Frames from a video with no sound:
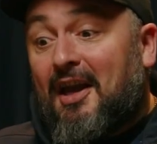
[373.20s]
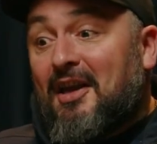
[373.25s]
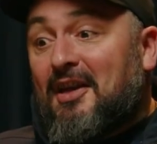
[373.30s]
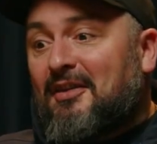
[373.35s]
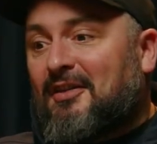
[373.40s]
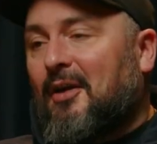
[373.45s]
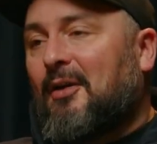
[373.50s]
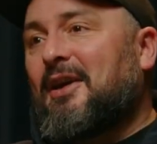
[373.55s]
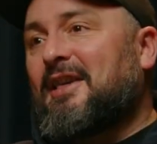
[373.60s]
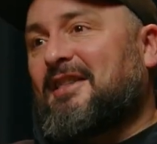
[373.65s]

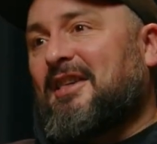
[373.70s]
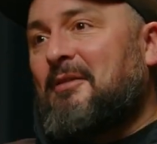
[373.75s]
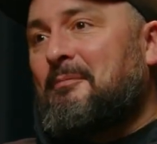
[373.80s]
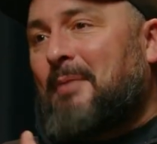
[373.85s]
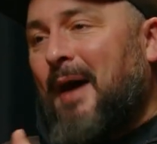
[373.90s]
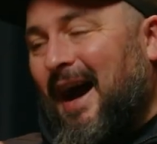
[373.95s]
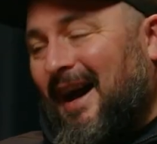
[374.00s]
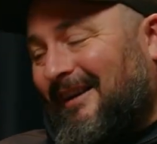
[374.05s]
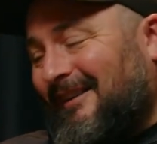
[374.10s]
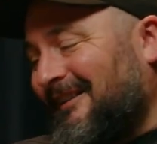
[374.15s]
So it's
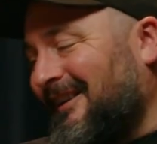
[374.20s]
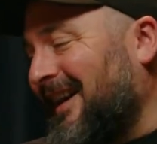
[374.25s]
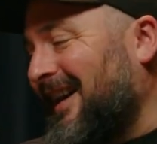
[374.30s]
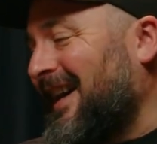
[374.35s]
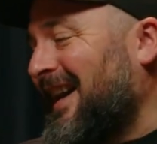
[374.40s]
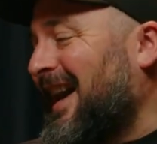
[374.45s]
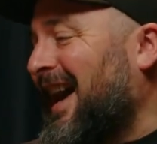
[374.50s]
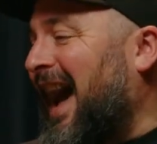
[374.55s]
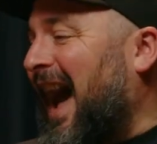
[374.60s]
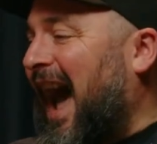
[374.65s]
about
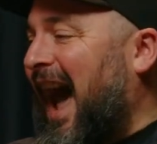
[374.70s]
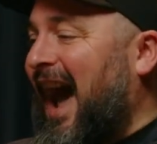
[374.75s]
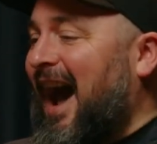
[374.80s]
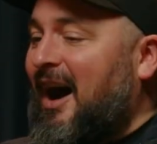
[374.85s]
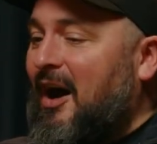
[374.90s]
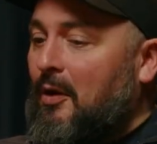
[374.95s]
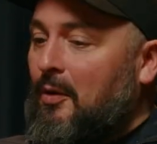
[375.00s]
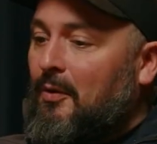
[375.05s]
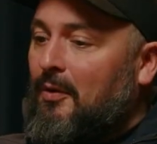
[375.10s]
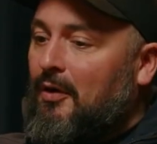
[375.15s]

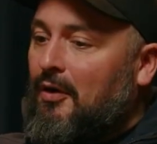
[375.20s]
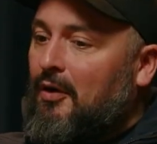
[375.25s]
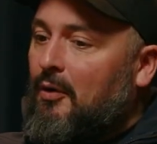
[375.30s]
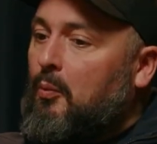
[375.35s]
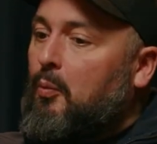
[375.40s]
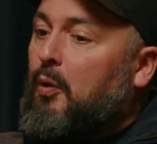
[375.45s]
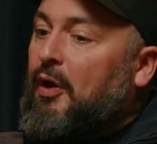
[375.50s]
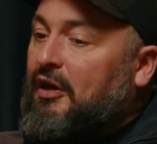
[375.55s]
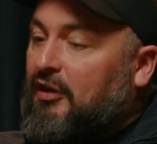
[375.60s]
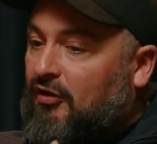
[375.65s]
how
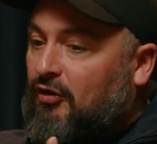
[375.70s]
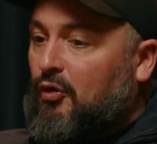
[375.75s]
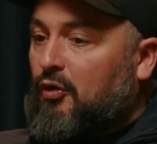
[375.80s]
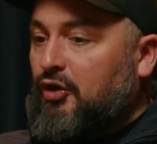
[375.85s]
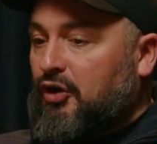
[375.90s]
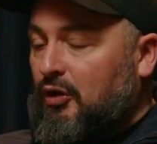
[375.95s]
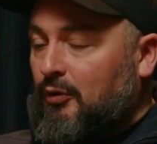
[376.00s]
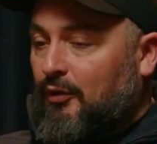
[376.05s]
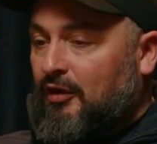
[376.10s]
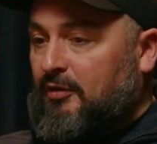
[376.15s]
we saw
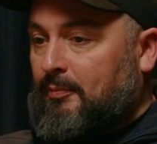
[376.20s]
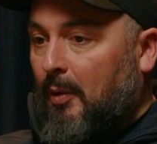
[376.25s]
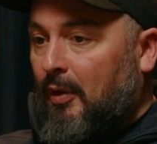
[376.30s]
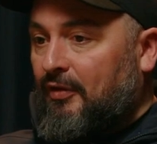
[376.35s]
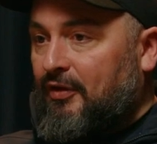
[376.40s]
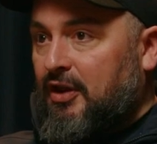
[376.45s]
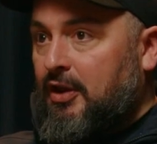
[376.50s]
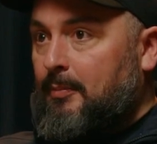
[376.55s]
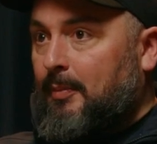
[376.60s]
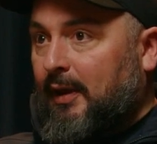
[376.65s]
you
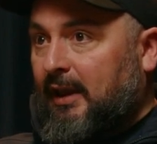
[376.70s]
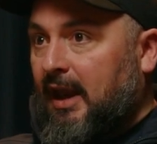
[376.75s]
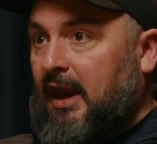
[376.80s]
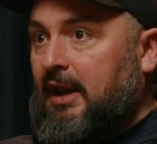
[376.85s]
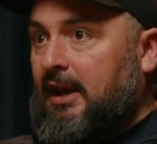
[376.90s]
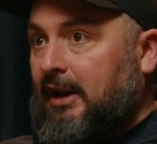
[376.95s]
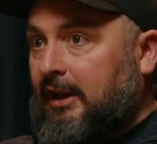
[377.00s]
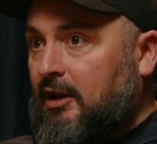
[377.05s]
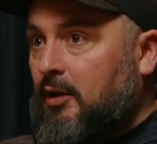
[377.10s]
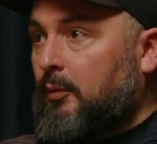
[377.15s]
respond at the
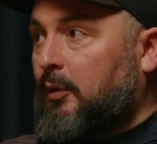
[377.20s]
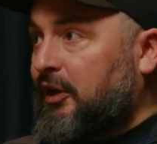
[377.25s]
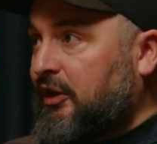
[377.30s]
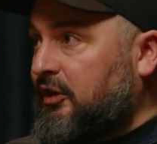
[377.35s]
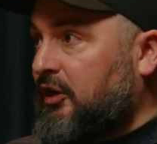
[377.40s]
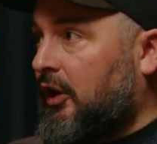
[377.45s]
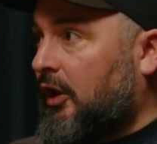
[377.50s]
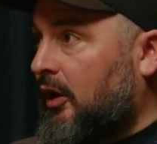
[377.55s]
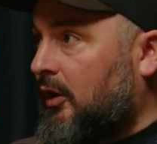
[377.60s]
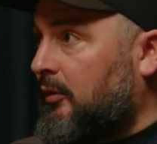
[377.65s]
beginning that we
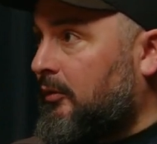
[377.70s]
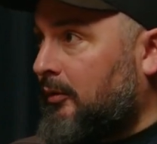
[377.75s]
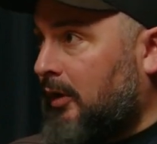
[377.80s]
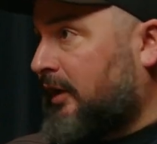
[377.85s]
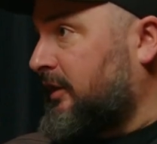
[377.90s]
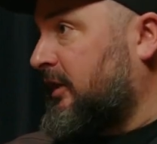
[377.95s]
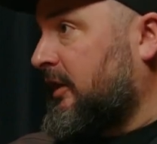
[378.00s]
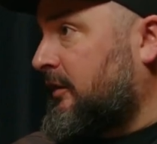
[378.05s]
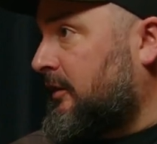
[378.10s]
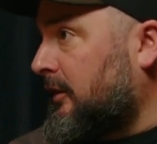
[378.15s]
knew. I
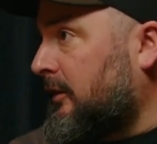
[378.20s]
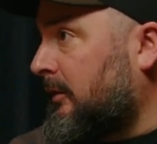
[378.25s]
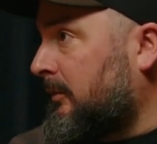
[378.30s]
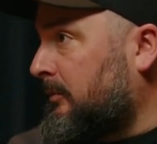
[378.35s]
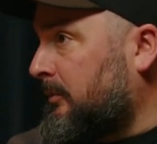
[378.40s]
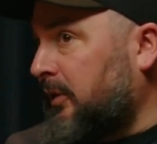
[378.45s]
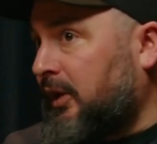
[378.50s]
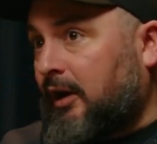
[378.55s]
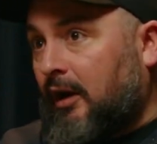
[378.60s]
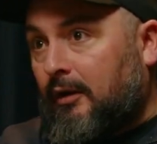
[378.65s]
said to,
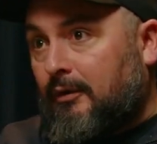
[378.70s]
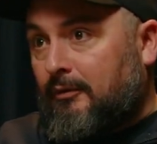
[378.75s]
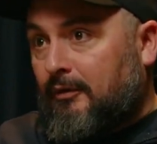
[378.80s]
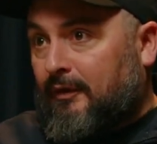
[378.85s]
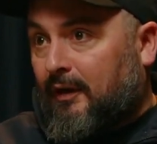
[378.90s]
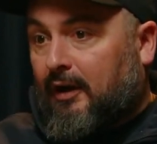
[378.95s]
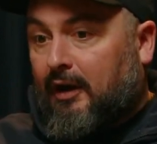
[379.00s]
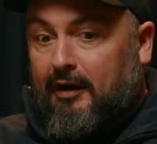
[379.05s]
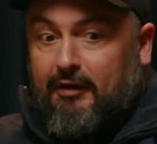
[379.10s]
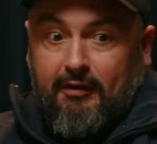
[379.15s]
the
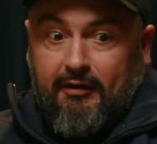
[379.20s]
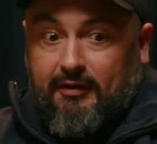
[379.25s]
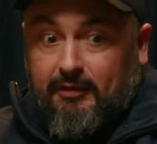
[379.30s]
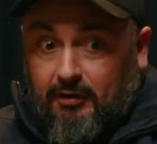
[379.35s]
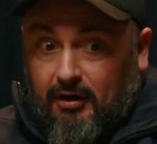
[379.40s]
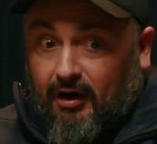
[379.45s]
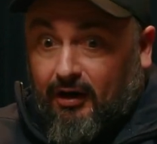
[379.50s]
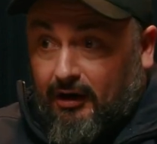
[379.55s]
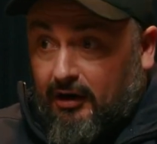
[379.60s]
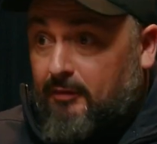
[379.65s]
foundation, I said,
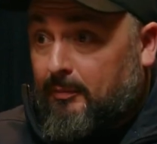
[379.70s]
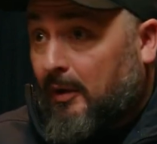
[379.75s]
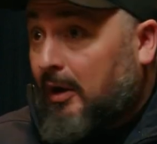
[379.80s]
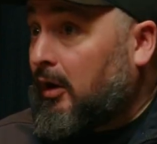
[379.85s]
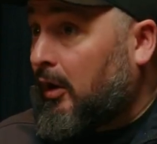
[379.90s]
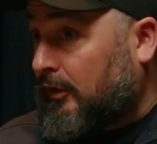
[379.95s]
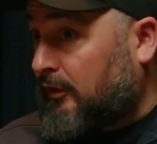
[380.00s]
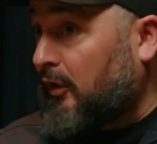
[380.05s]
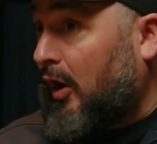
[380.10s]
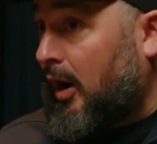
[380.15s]
look, I'm going to spend a
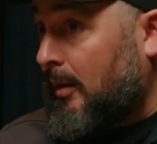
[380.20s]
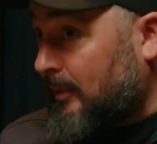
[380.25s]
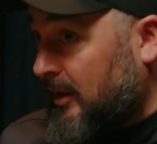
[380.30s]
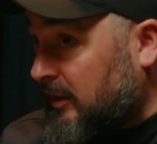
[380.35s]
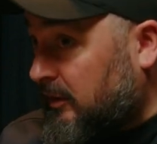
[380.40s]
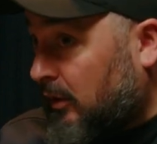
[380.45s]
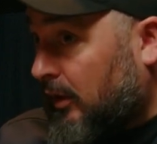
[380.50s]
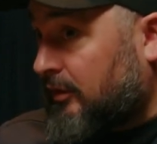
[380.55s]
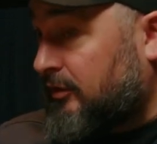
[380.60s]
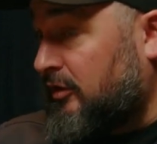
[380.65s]
lot of time with
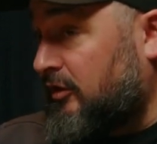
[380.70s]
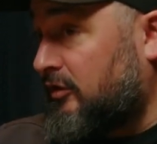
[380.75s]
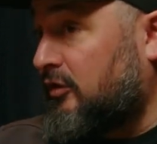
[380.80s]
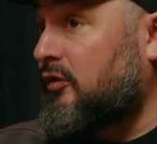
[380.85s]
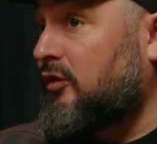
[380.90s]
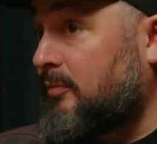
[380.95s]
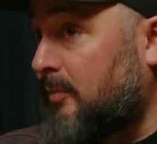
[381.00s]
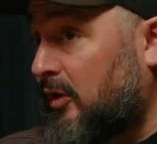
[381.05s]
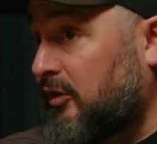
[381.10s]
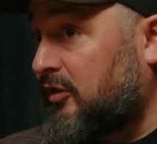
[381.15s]
these guys, just do
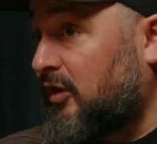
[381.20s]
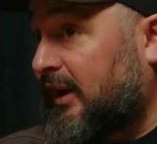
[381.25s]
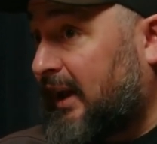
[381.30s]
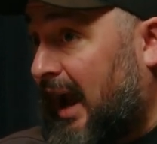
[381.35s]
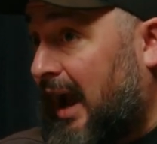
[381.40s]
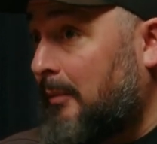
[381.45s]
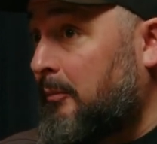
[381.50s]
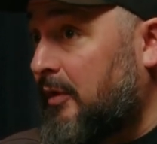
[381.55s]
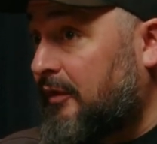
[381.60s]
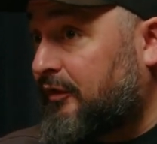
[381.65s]
as much as I
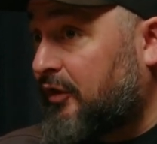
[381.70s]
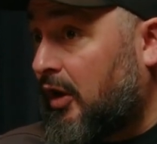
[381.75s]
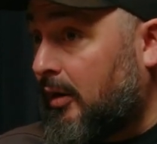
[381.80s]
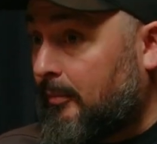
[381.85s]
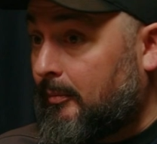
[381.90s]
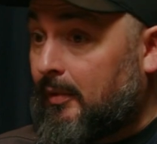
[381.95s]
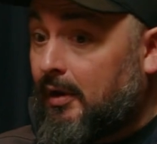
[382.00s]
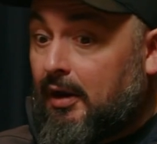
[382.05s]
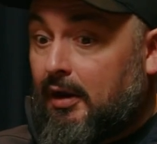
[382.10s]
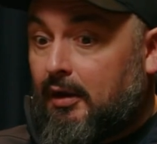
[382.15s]
can with
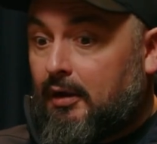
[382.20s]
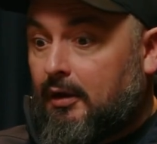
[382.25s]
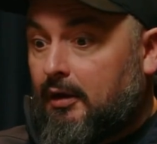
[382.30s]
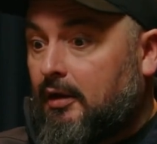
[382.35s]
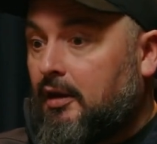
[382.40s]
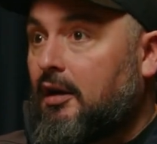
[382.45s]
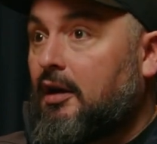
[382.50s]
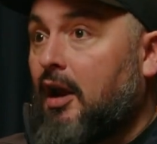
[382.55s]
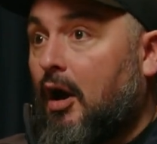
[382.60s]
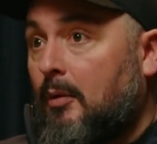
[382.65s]
them.
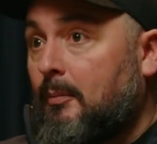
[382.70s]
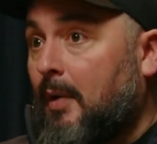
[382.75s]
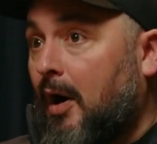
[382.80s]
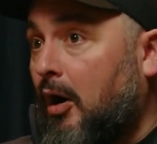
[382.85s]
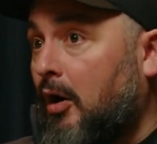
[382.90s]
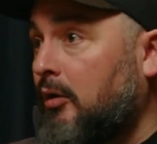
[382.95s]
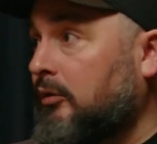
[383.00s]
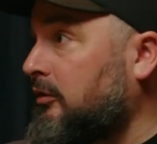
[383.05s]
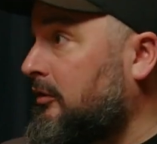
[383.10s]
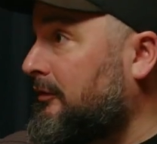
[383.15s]
Lo and
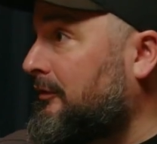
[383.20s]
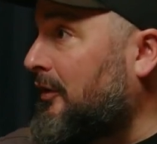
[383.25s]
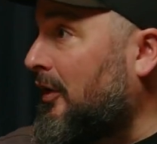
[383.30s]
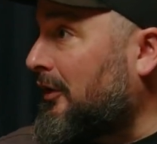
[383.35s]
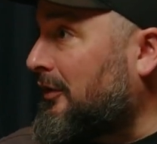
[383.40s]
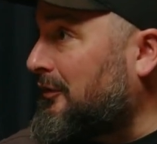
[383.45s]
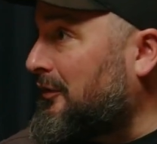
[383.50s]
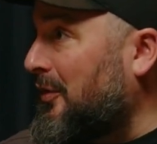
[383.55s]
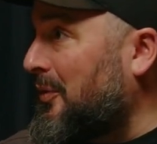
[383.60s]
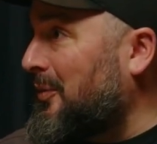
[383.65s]
behold,
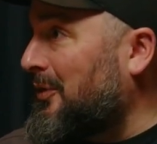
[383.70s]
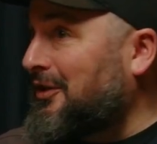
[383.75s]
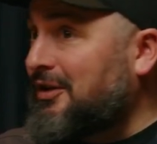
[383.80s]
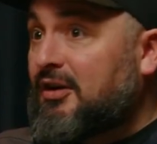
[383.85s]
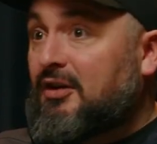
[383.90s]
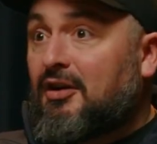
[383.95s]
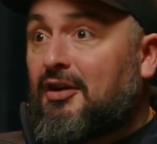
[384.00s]
fast forward,